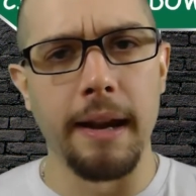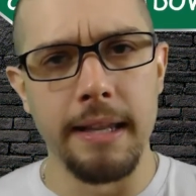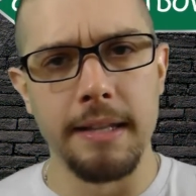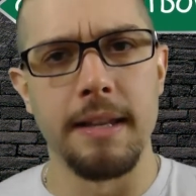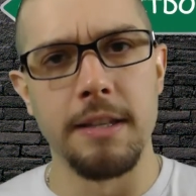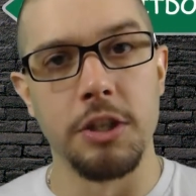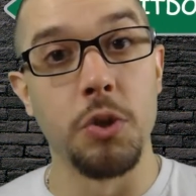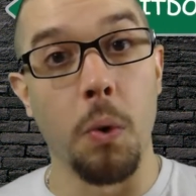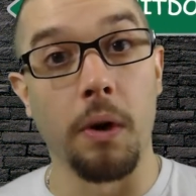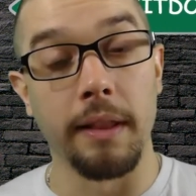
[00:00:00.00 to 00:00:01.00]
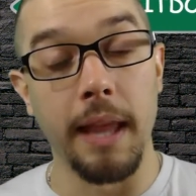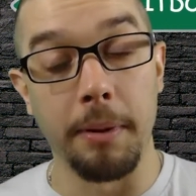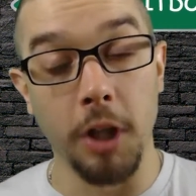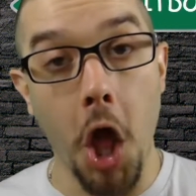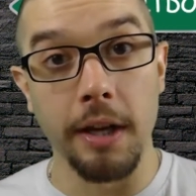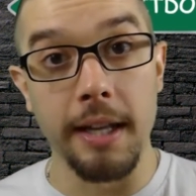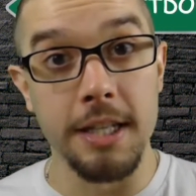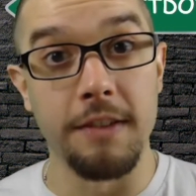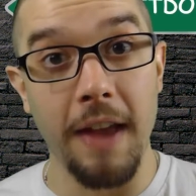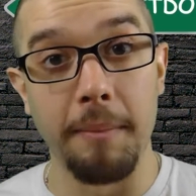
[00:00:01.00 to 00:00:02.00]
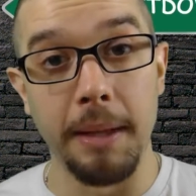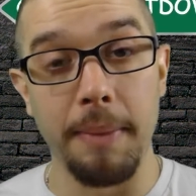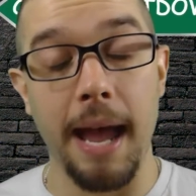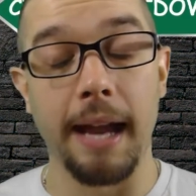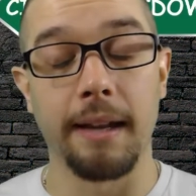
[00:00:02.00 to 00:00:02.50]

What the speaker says: his sword that belonged to his family back.